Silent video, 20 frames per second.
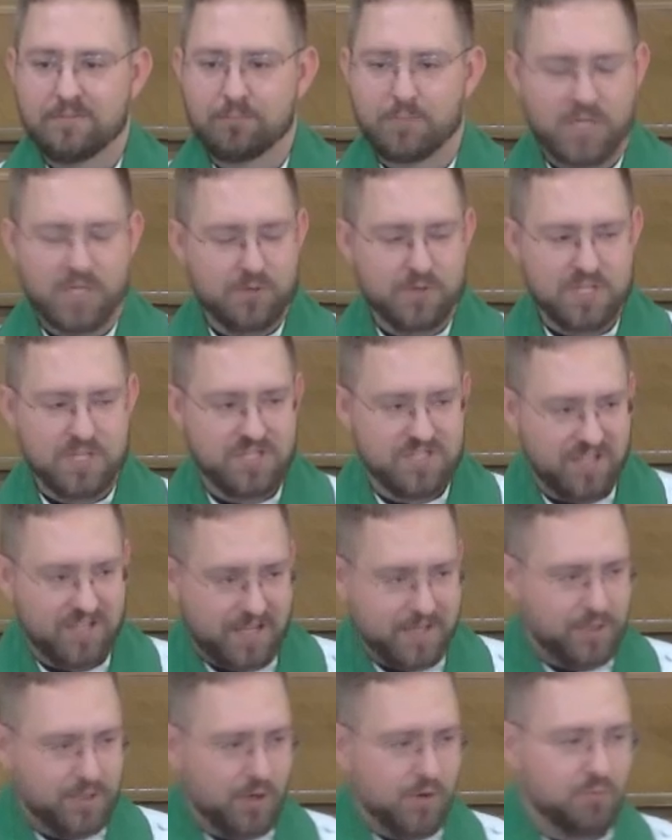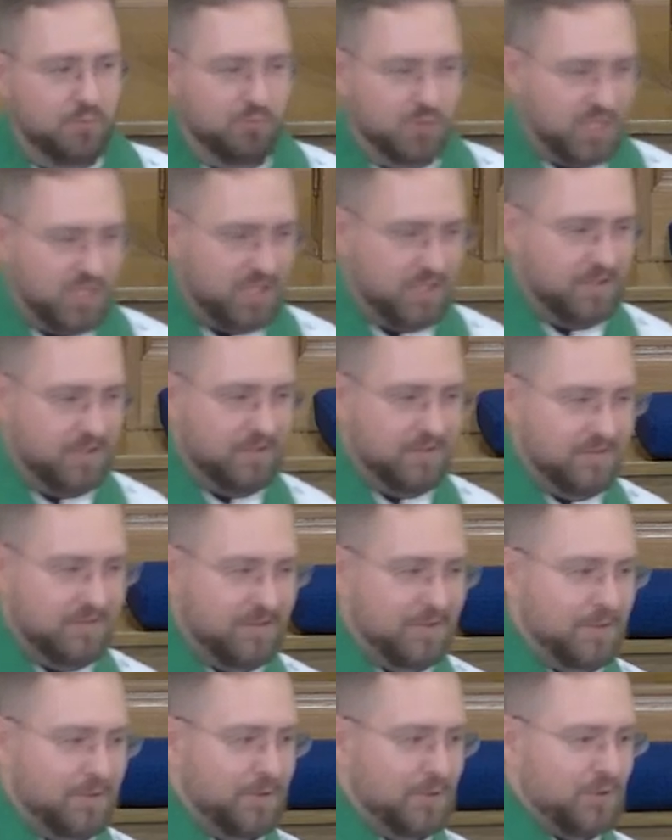By which I don't mean,
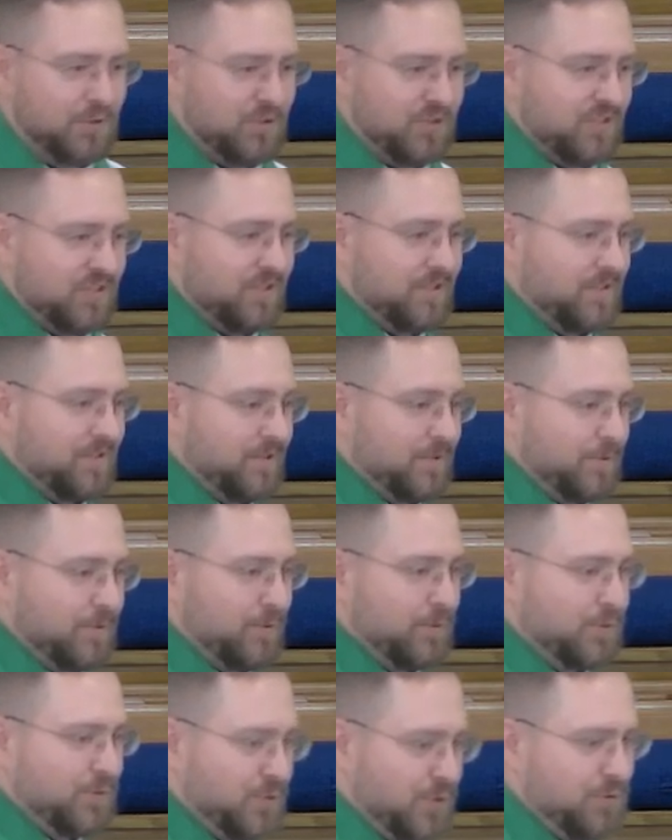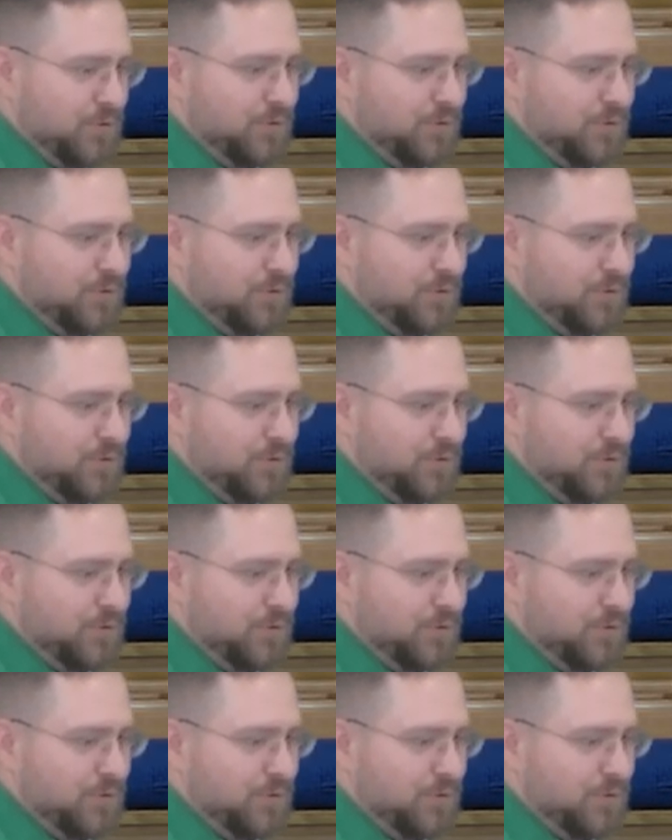do